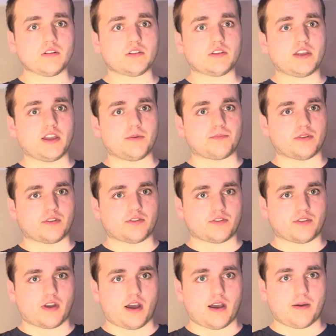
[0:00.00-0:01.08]
Keep this
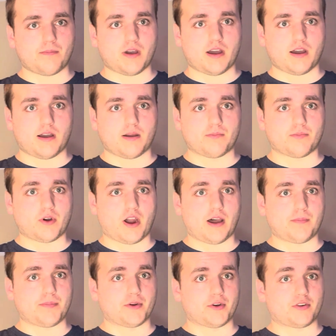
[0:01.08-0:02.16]
up, um,
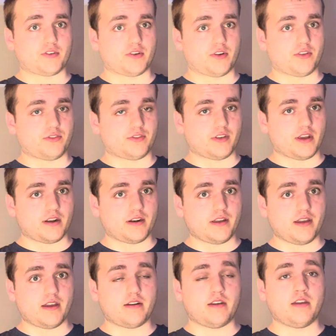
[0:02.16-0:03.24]
Robert
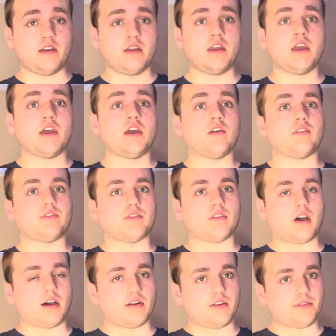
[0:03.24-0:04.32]
Christinian.
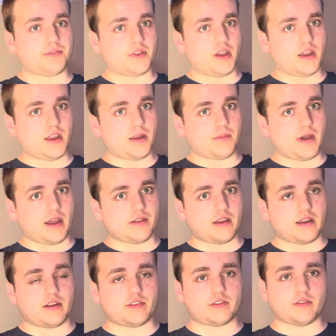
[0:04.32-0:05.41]
Sonny Flame, I
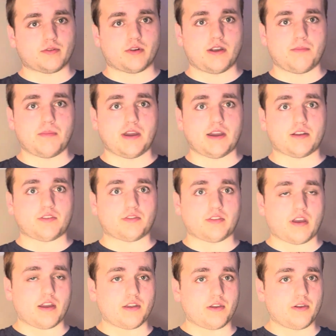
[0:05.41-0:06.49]
like the remix
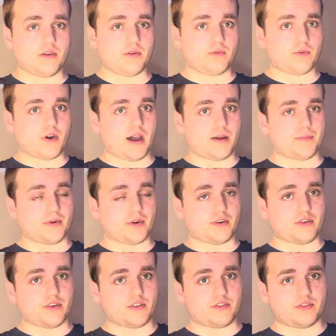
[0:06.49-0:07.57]
that you and Robert
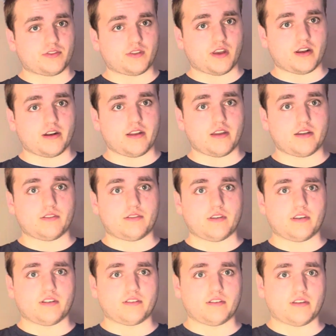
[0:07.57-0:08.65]
Christinian
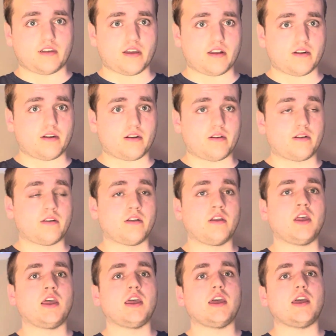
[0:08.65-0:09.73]
did together.
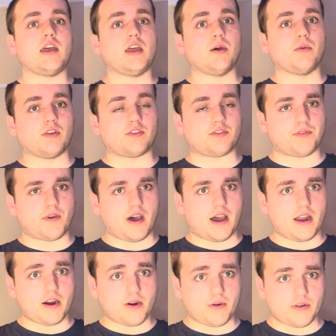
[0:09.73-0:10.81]
It was
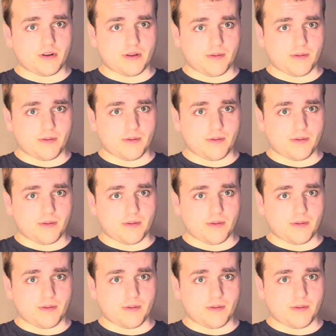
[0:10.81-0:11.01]
fire and